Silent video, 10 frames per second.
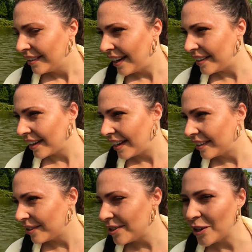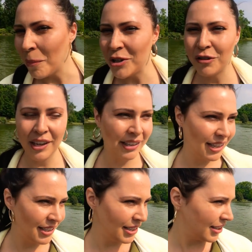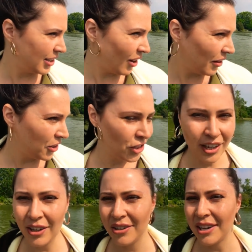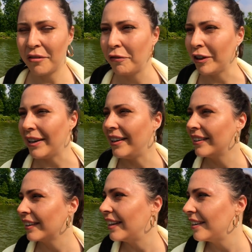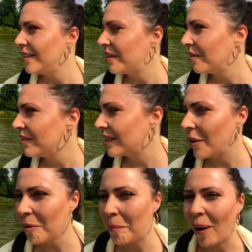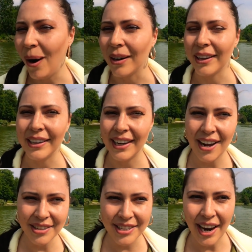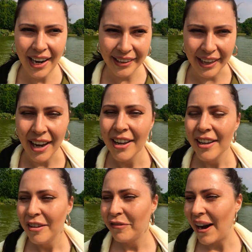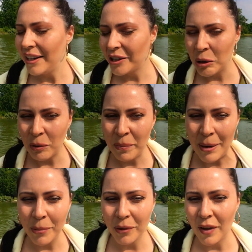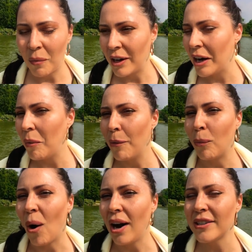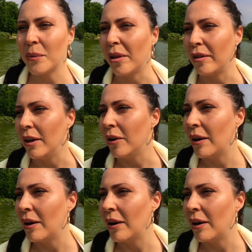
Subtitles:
And like there's so much, like all this shit here is like free. Like you can go to a park, like get outside, like find a group of people that want to go on walks with you.